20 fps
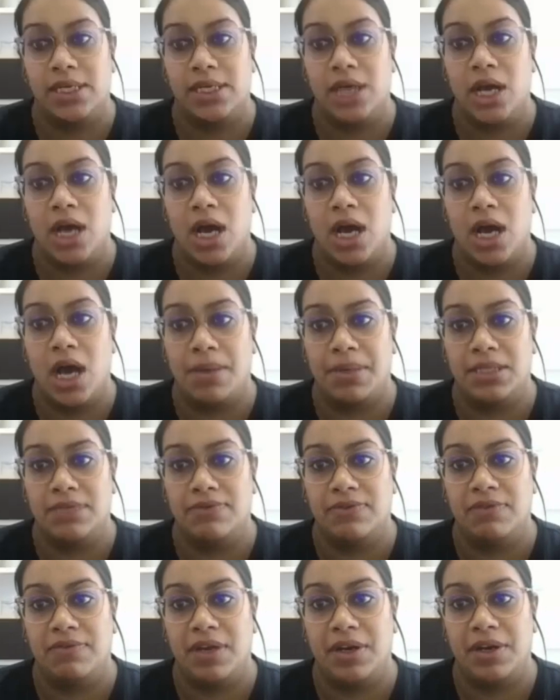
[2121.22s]
copies of
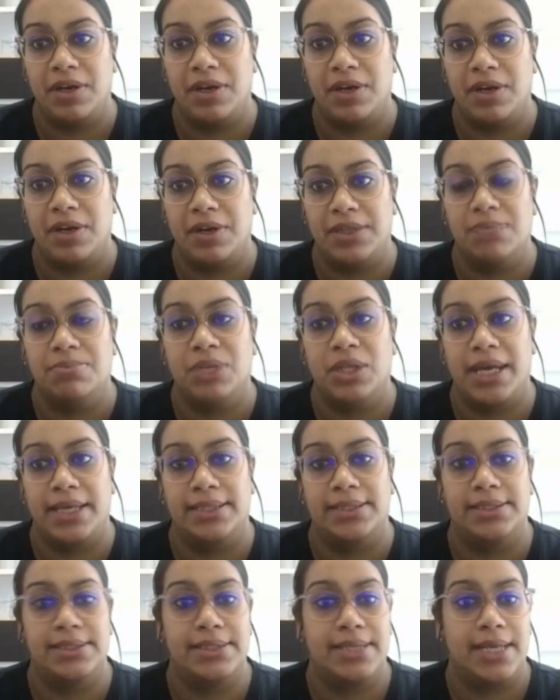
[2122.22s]
the various
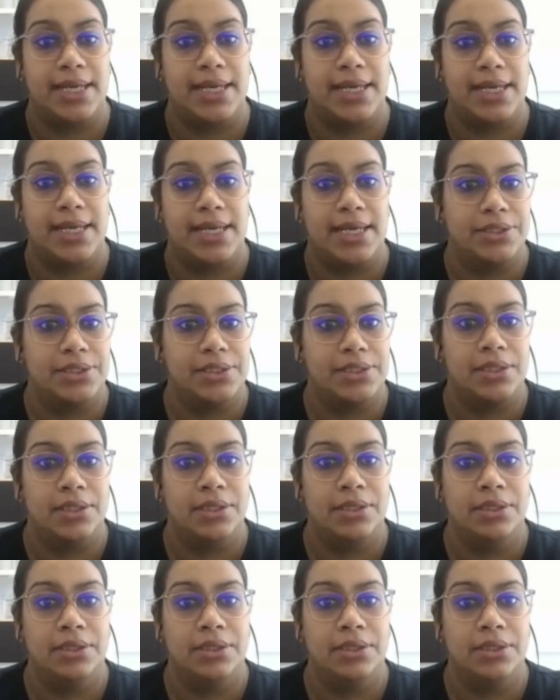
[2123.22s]
compliance standards?